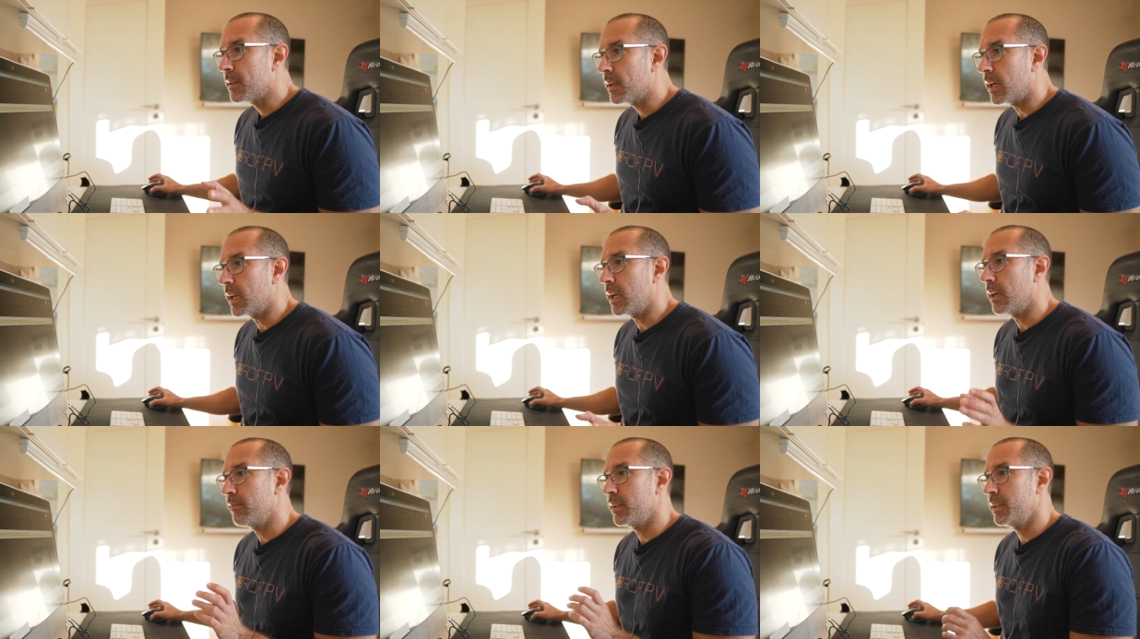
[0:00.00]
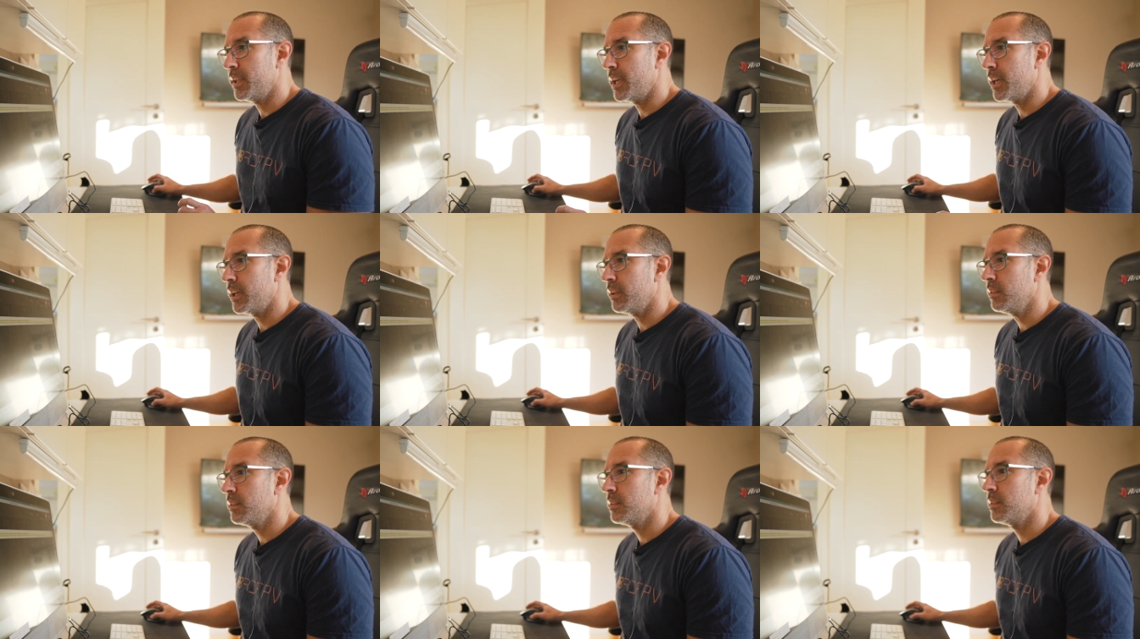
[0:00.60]
I have it
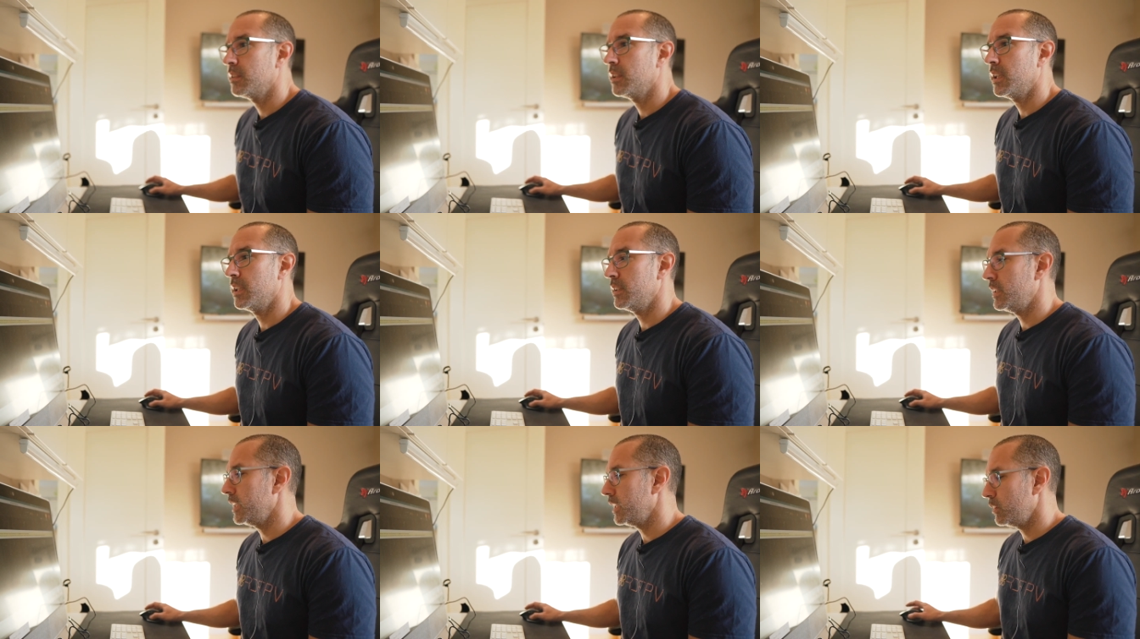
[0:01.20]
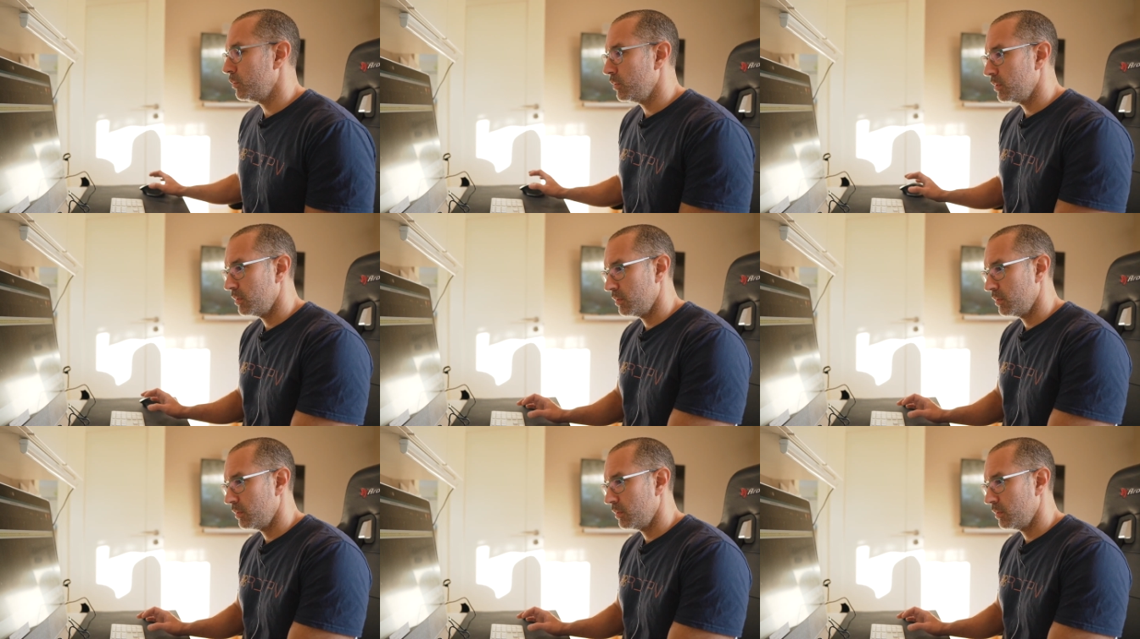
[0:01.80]
there, and then